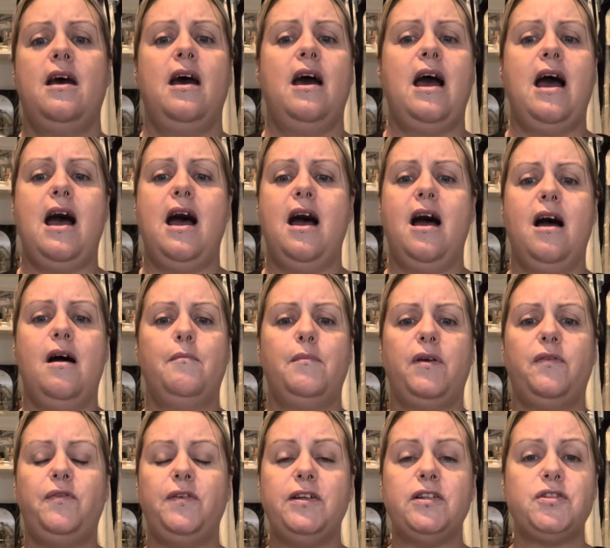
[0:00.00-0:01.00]

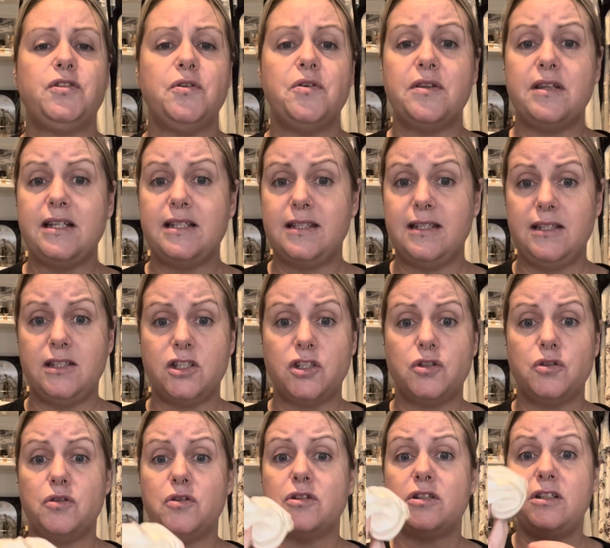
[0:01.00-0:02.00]
If you saw this in
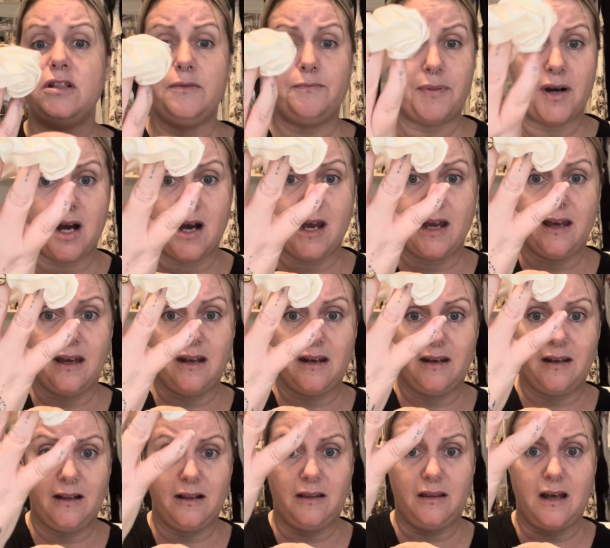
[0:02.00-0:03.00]
store, you'd buy it.
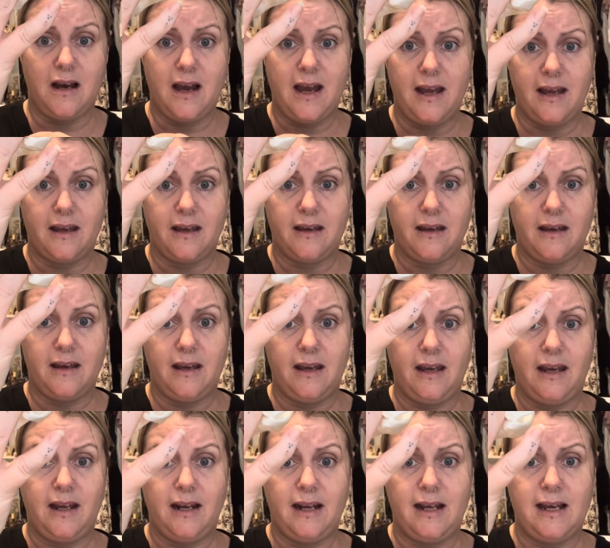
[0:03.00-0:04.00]
Like,
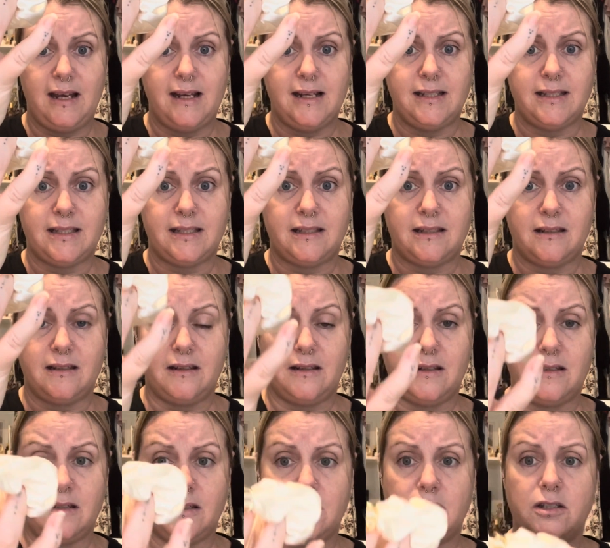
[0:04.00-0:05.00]
it is
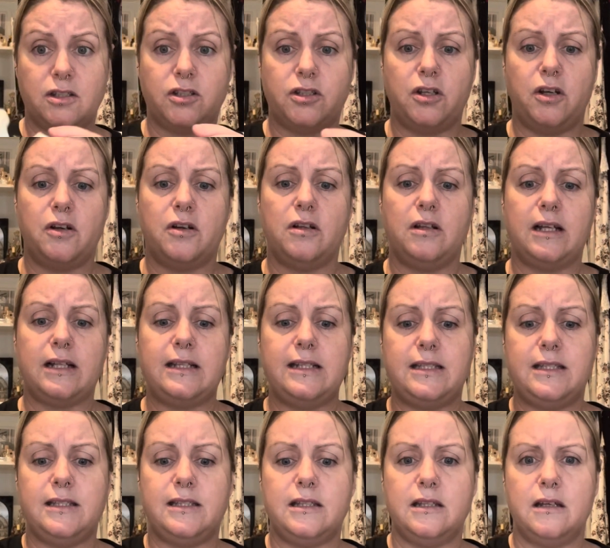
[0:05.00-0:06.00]
so good. Like,
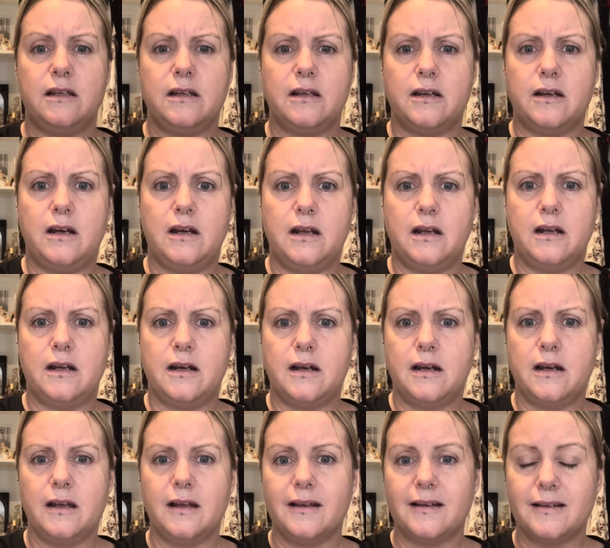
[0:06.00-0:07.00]
this is,
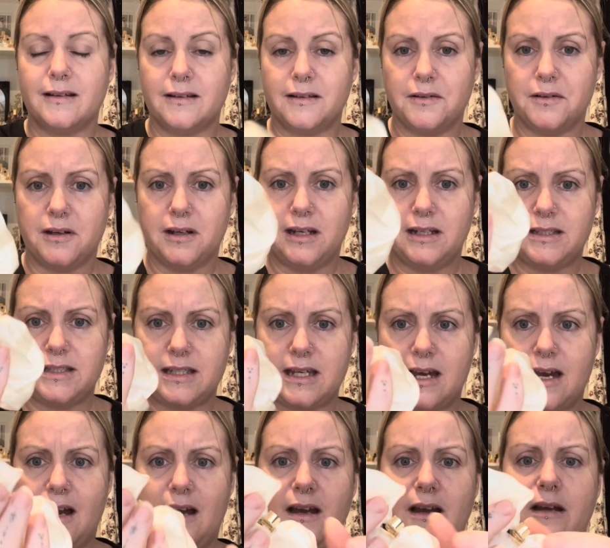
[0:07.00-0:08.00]
it's
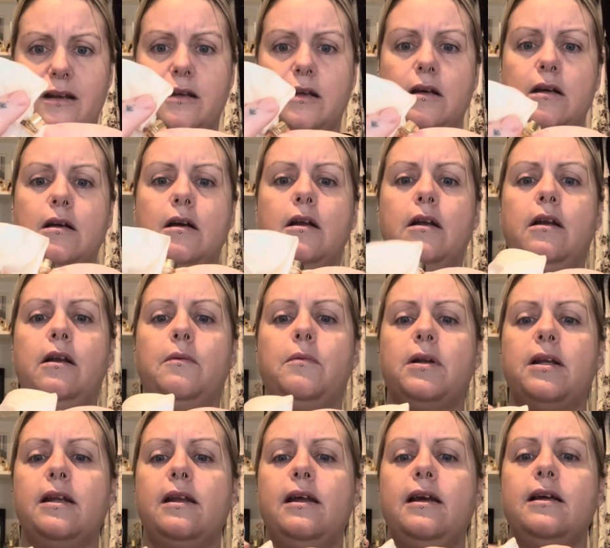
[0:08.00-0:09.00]
hard. I don't know what
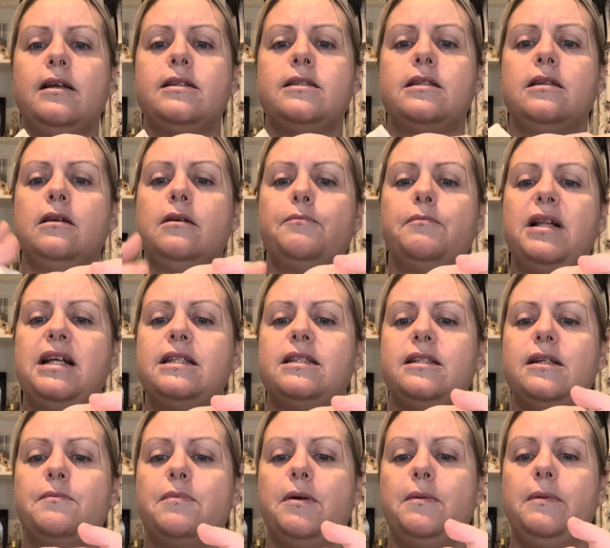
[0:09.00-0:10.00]
it is.
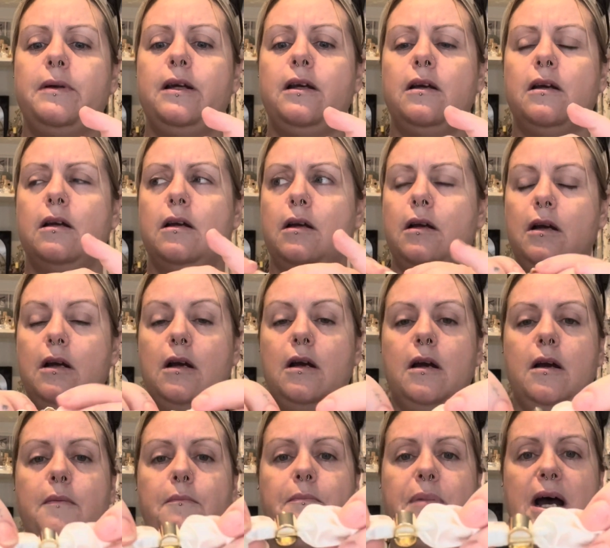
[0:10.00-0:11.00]
Plastic probably.
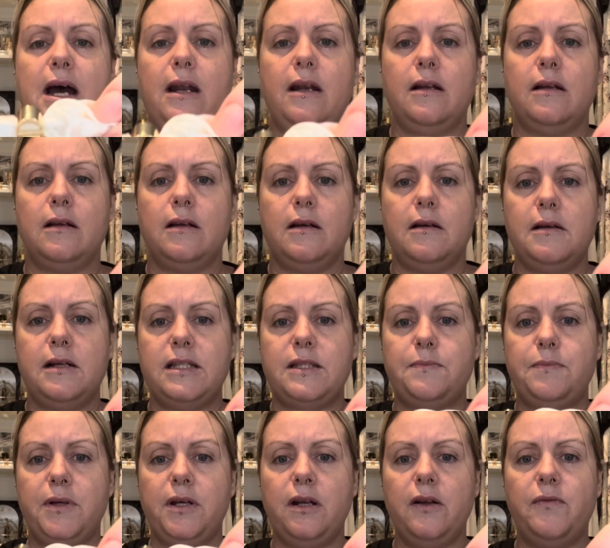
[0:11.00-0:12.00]
But it's
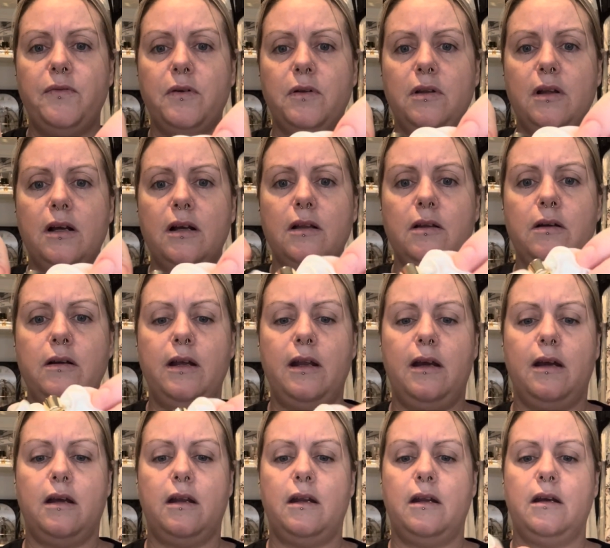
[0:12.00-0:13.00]
beautiful. Like, look at it.